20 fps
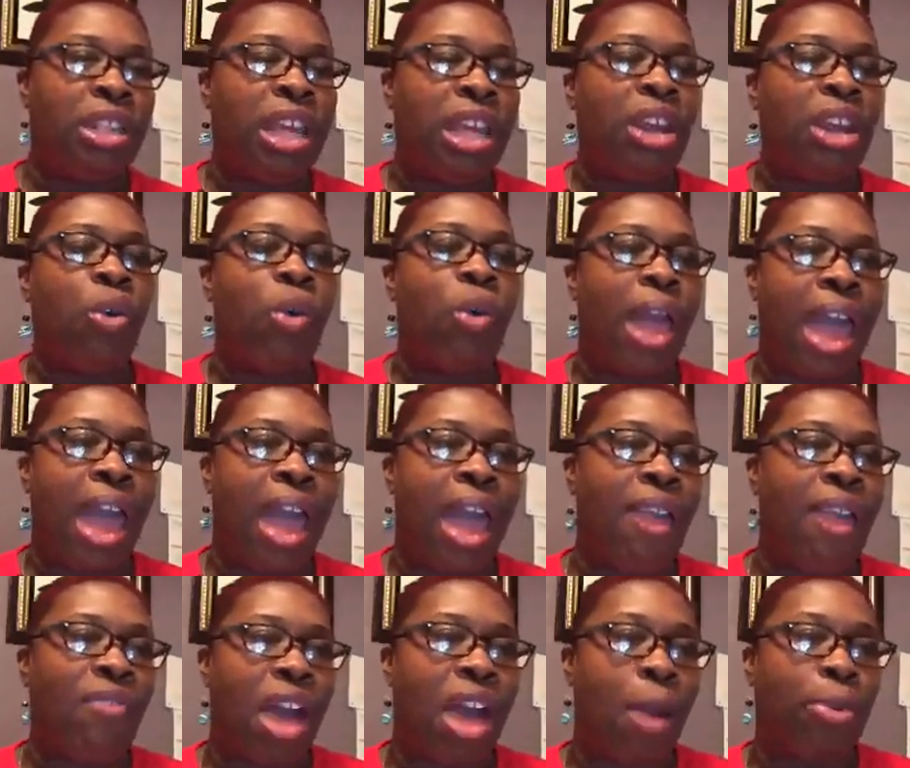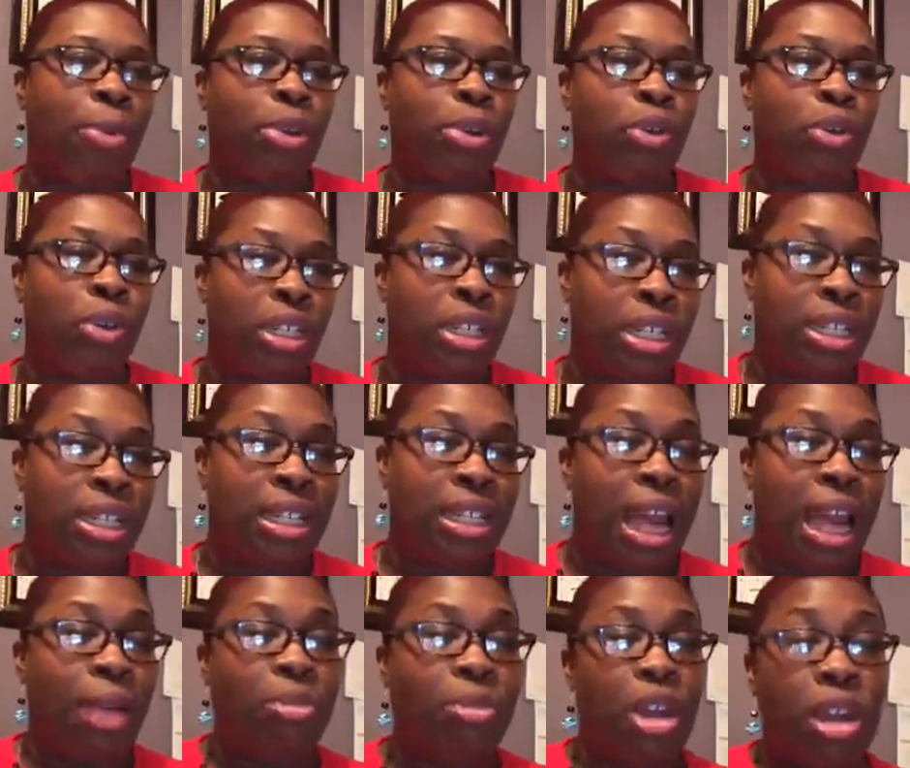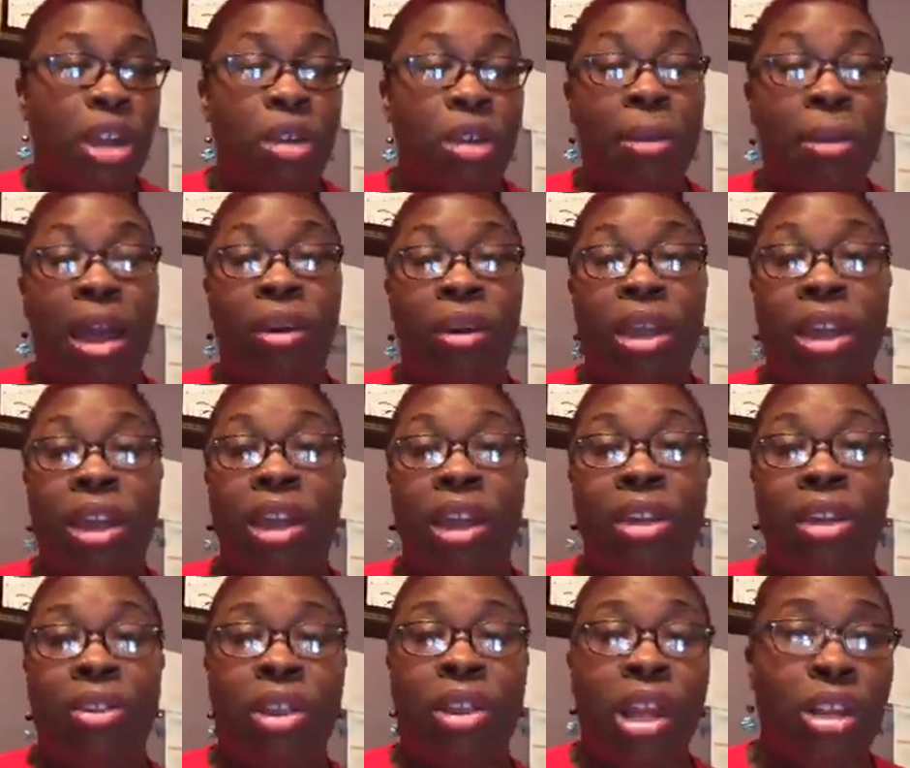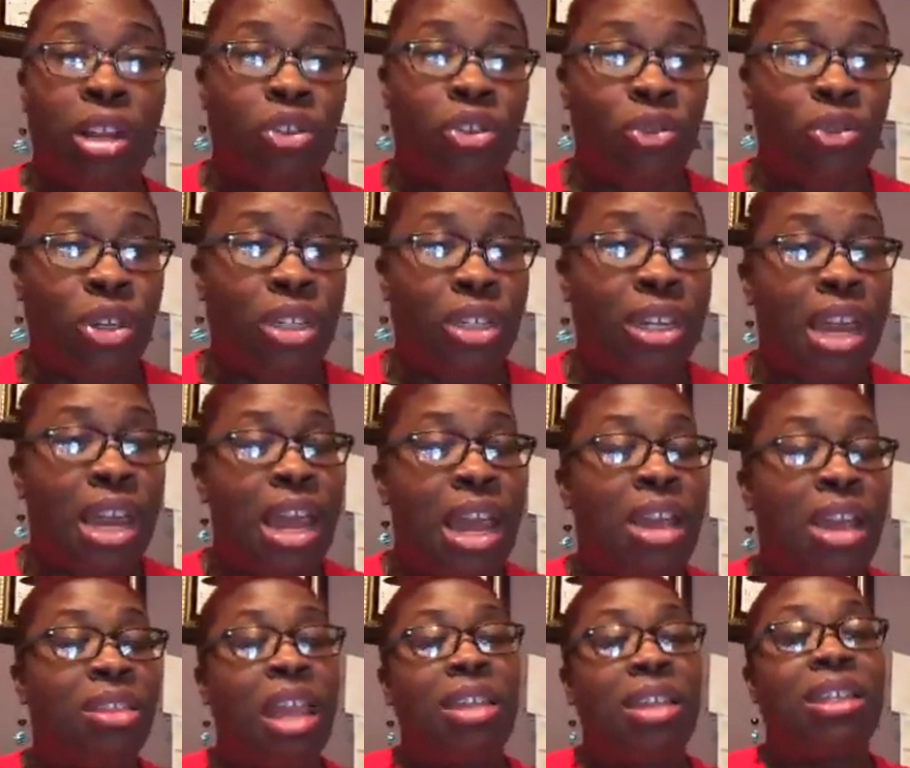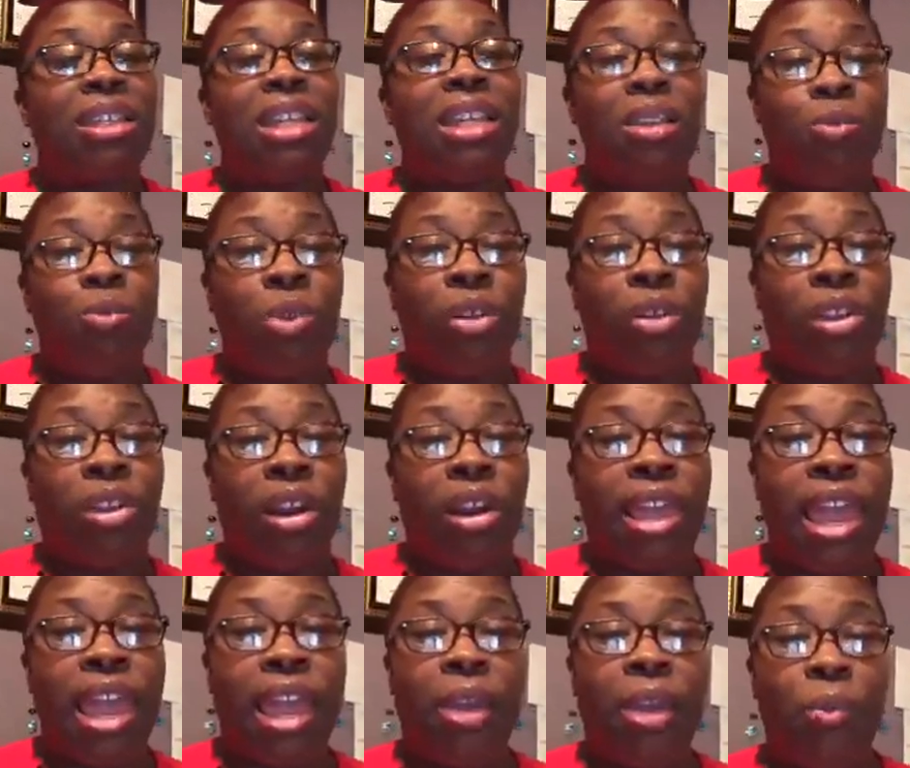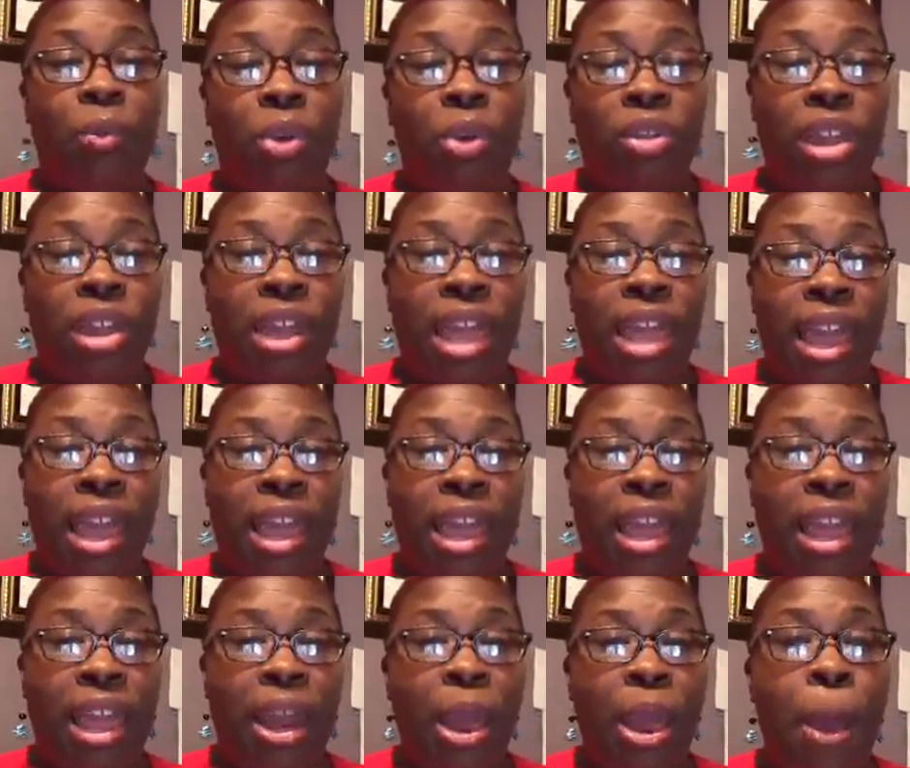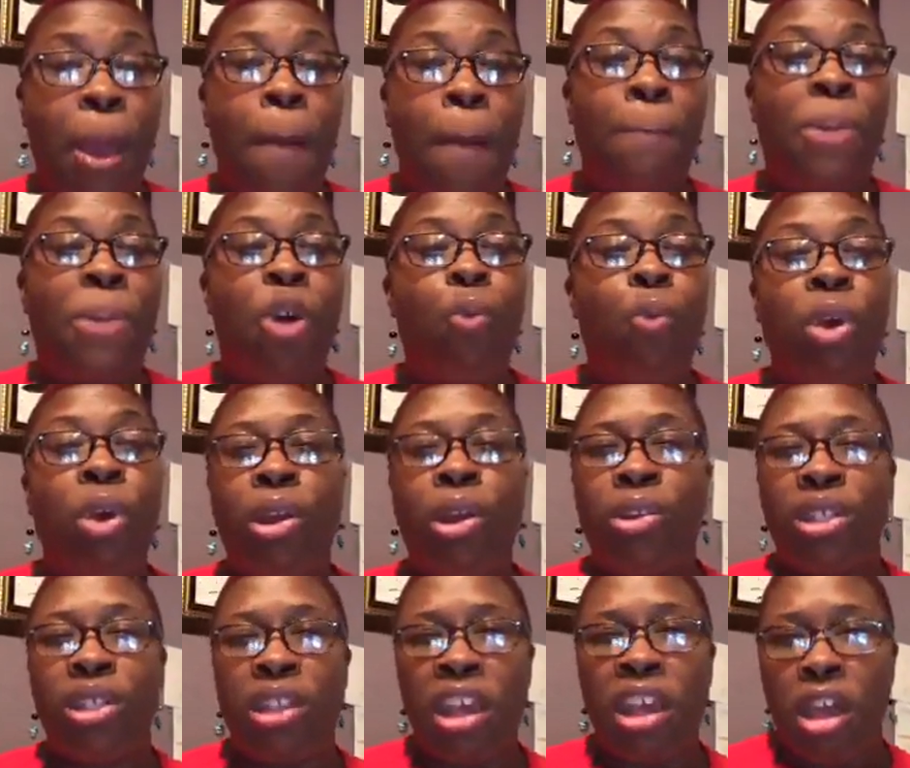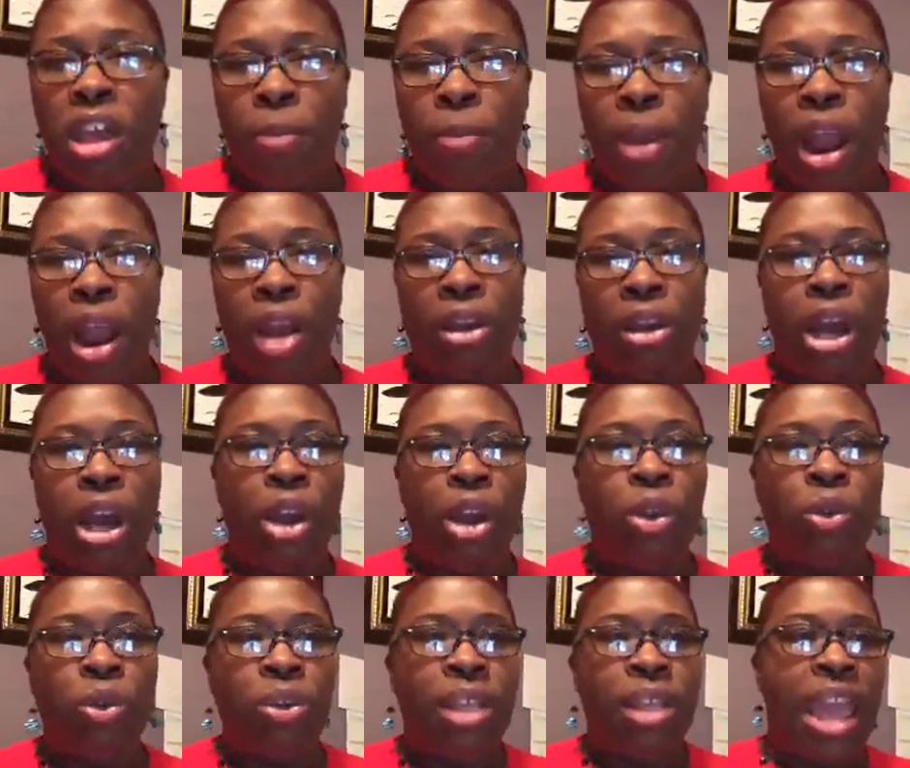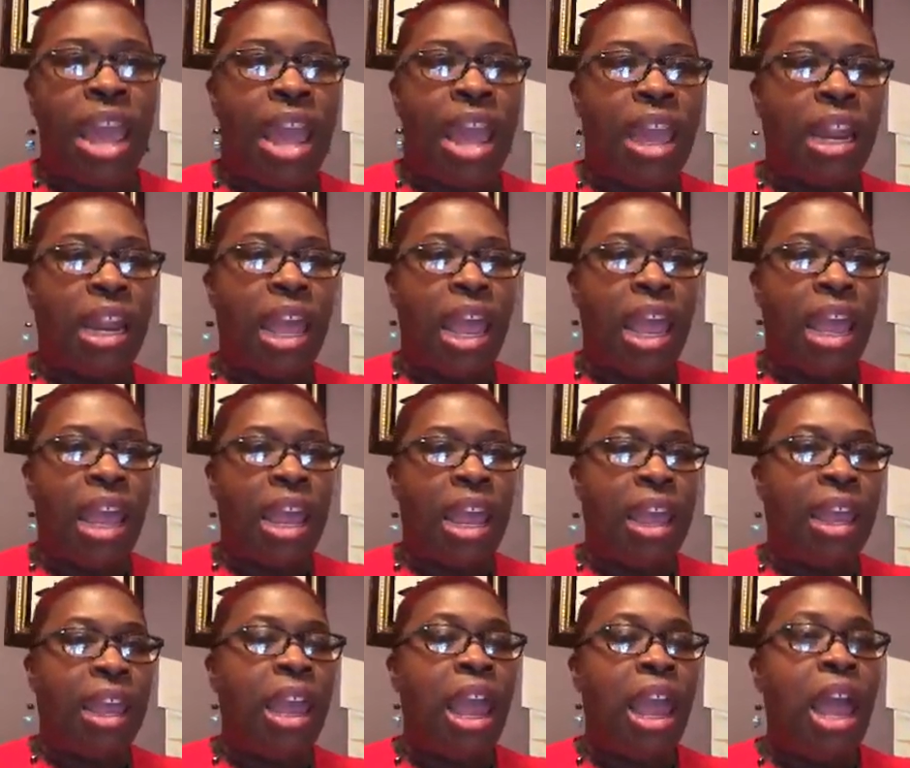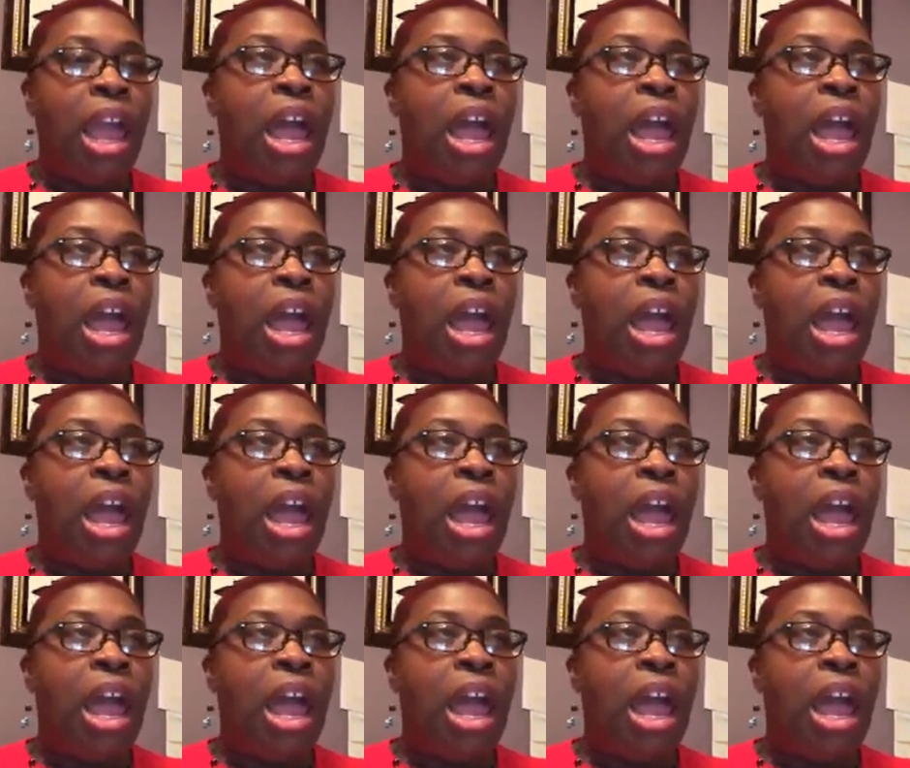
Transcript: They don't have opportunities. I'm talking about in other countries. They sleep where they can. But we'll snub our nose at a